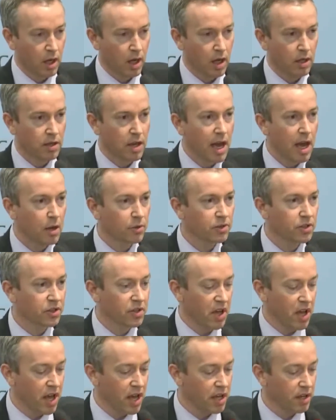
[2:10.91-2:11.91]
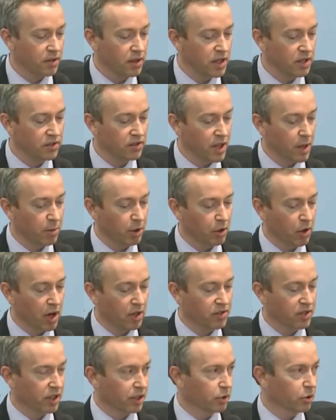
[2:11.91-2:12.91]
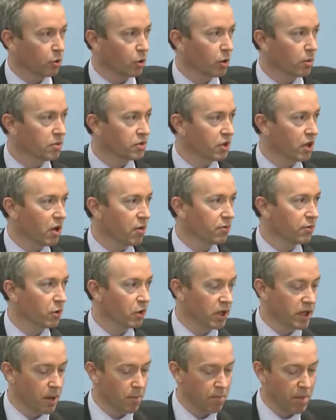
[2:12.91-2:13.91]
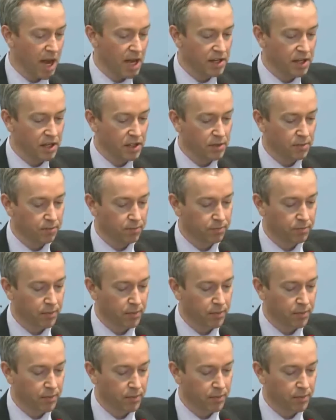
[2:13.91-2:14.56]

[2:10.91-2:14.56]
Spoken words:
And now, today, these democratic norms are fully embedded.